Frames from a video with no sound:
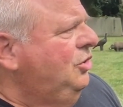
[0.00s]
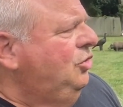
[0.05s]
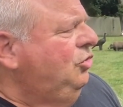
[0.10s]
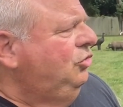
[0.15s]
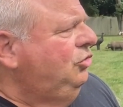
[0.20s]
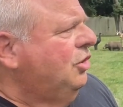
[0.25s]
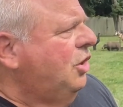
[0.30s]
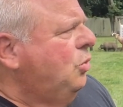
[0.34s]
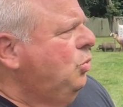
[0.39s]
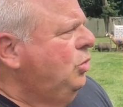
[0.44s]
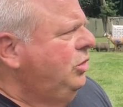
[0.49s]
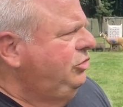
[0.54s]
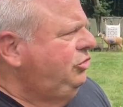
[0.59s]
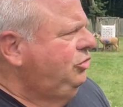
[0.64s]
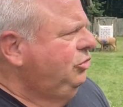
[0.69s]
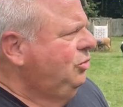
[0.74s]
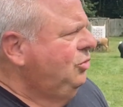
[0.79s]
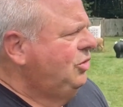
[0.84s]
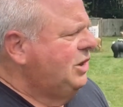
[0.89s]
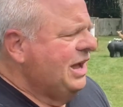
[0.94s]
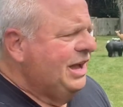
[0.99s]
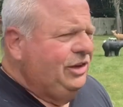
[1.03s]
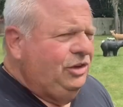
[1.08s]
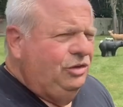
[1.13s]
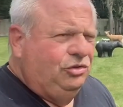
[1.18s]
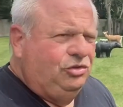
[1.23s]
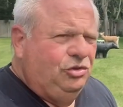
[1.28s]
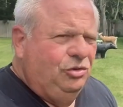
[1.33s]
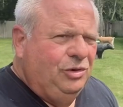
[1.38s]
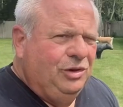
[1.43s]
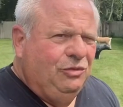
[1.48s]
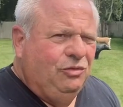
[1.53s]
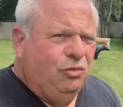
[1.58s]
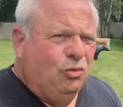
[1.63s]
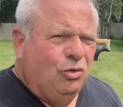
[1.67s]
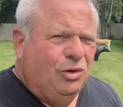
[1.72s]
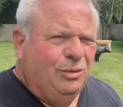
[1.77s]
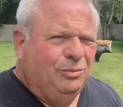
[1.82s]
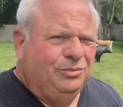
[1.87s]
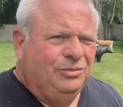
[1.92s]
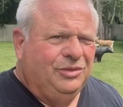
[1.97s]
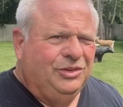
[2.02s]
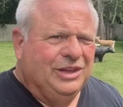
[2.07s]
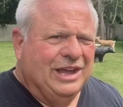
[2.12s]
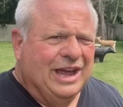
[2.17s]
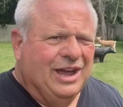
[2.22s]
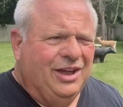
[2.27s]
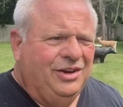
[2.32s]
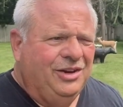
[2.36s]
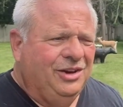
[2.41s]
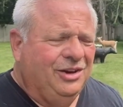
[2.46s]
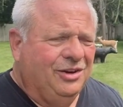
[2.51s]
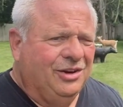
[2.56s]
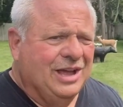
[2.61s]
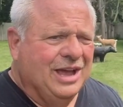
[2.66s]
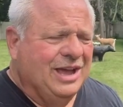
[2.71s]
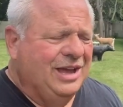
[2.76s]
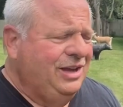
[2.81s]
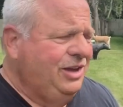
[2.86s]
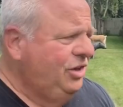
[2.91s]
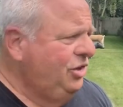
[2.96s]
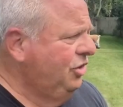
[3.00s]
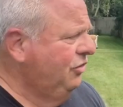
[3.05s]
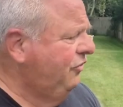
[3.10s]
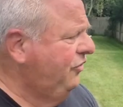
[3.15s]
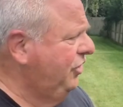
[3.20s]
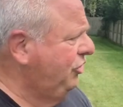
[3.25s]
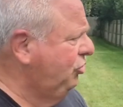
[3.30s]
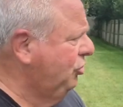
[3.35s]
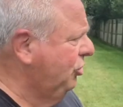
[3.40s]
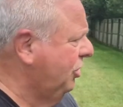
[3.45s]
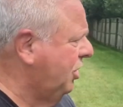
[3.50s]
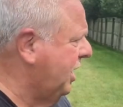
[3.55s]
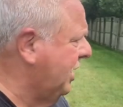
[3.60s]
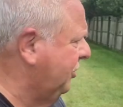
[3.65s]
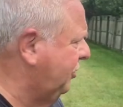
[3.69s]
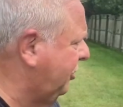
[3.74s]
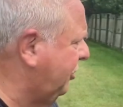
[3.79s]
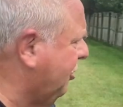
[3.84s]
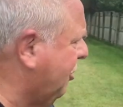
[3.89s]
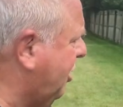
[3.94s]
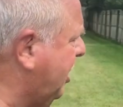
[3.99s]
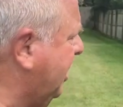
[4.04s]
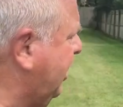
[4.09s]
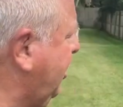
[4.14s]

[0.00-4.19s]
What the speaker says: So once you've got your shooting form down, okay, and you visualize the target,